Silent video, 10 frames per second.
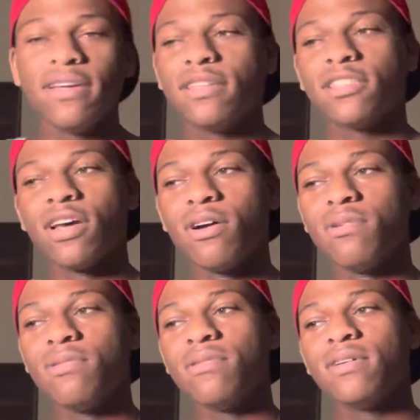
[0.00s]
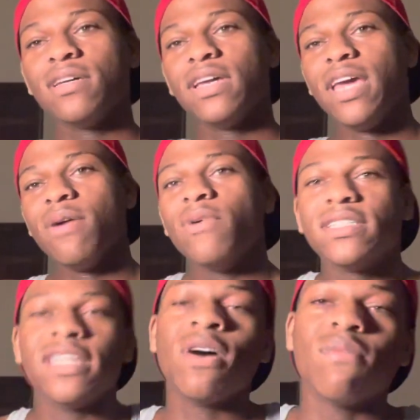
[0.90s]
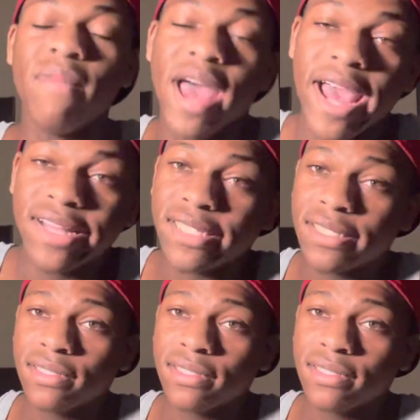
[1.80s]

So it wasn't no match.